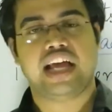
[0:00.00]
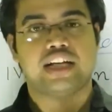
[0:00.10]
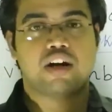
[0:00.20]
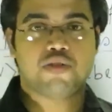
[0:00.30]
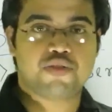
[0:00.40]

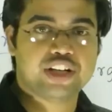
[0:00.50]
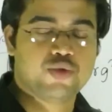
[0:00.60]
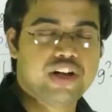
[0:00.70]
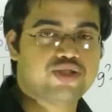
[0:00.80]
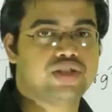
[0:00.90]
like
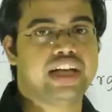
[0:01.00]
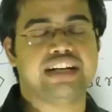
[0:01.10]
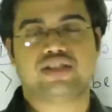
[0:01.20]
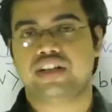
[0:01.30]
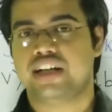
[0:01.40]

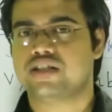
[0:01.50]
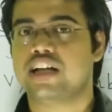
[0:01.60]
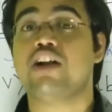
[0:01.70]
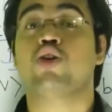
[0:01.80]
frequency, etc., etc.,